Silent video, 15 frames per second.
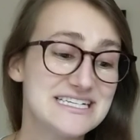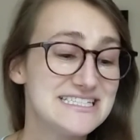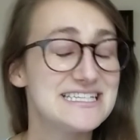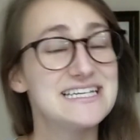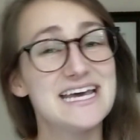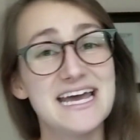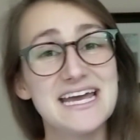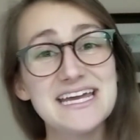
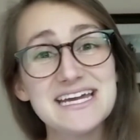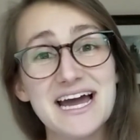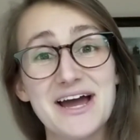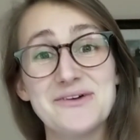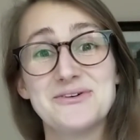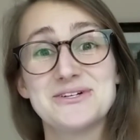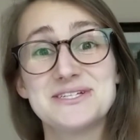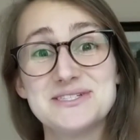Today, I
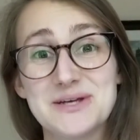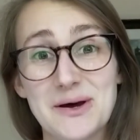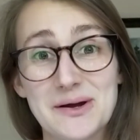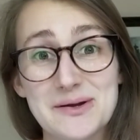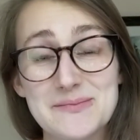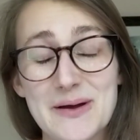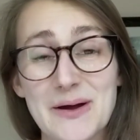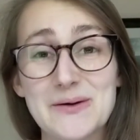want to talk
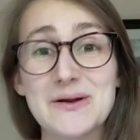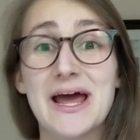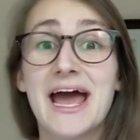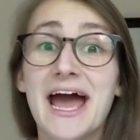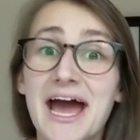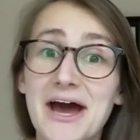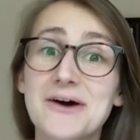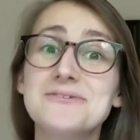about
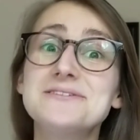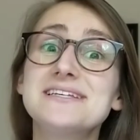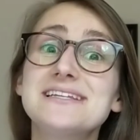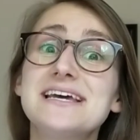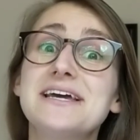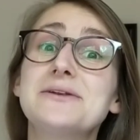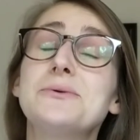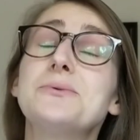how to
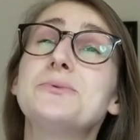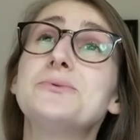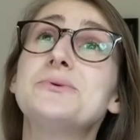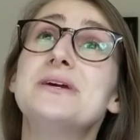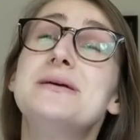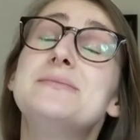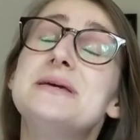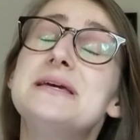land
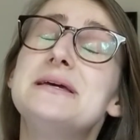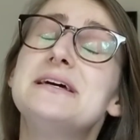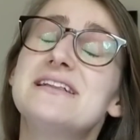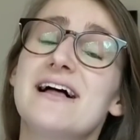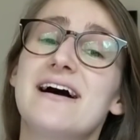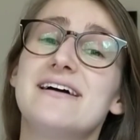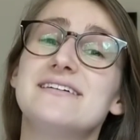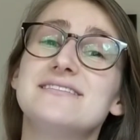repeat
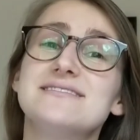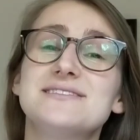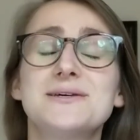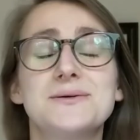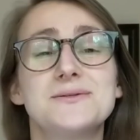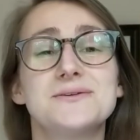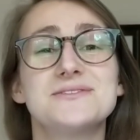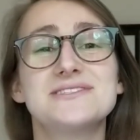clients, so
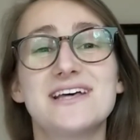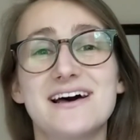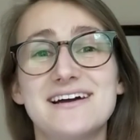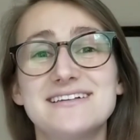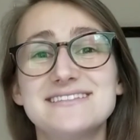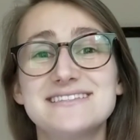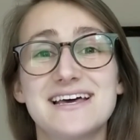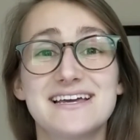those
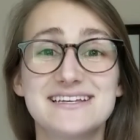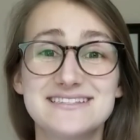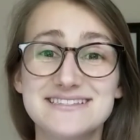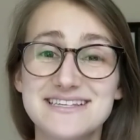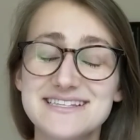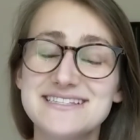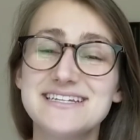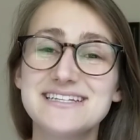clients that
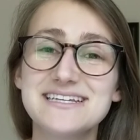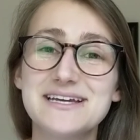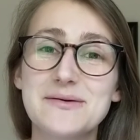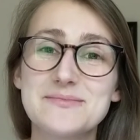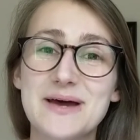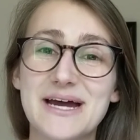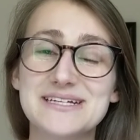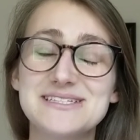consistently come
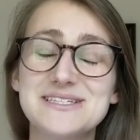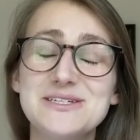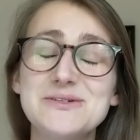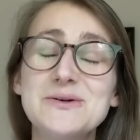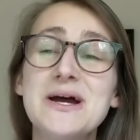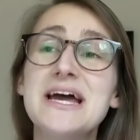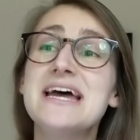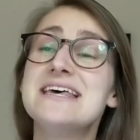back to you,
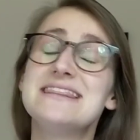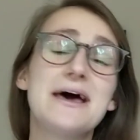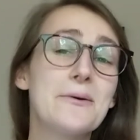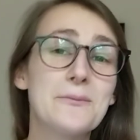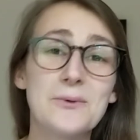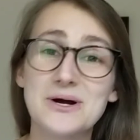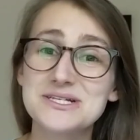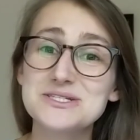
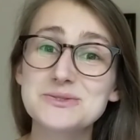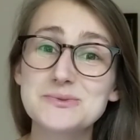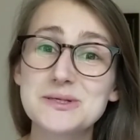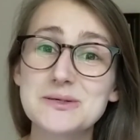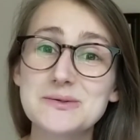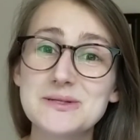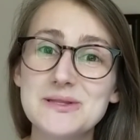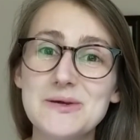that want to
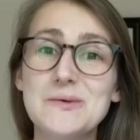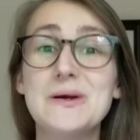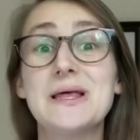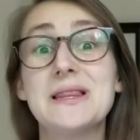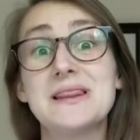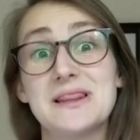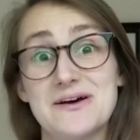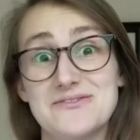work with you
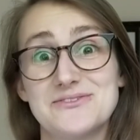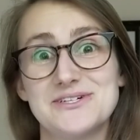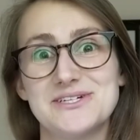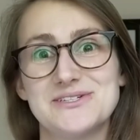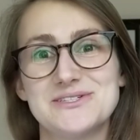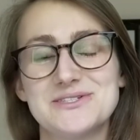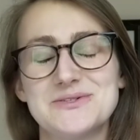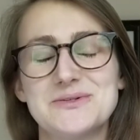and love what
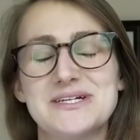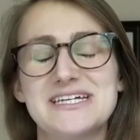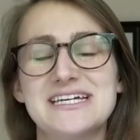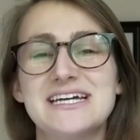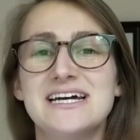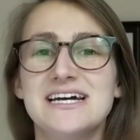you're doing.